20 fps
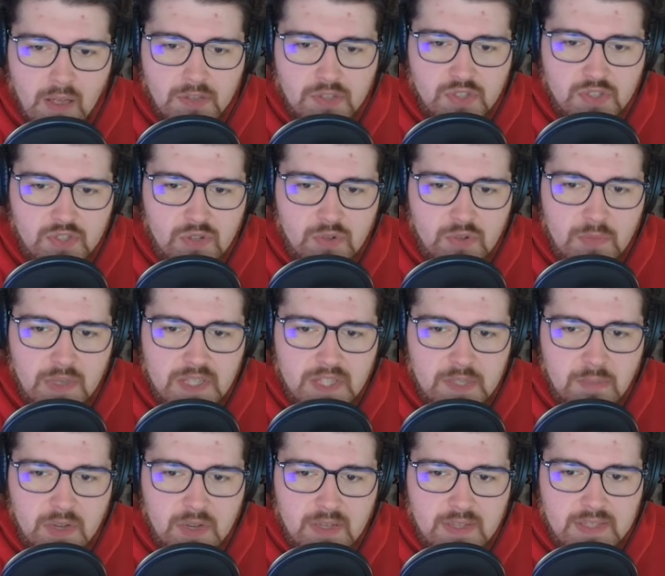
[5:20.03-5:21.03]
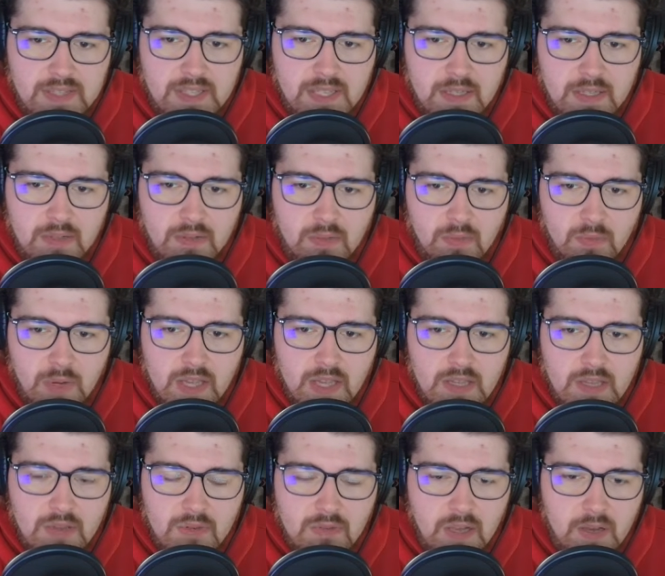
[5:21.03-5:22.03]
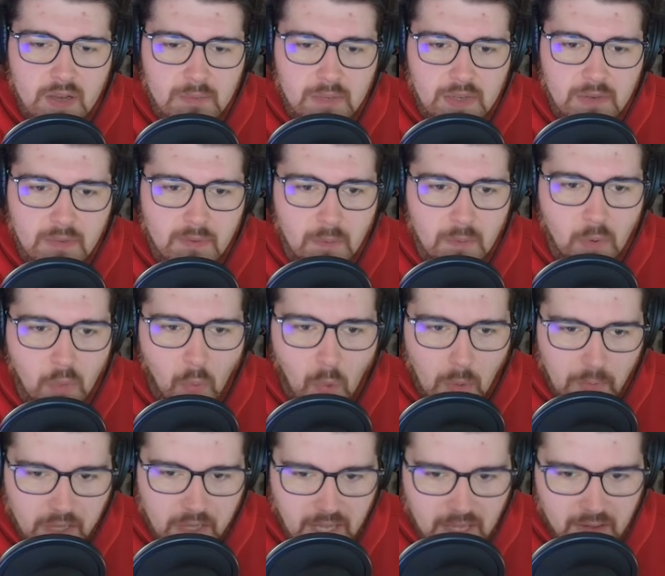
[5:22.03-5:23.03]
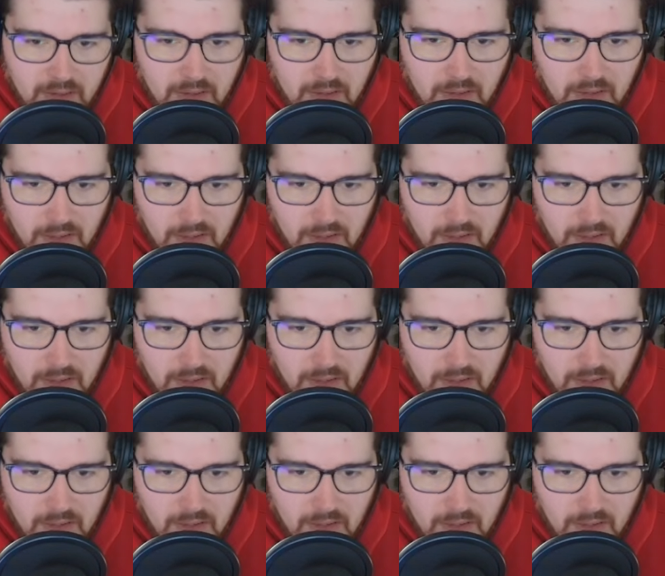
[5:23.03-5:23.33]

Scooby spawns in when you come in from a warp gate.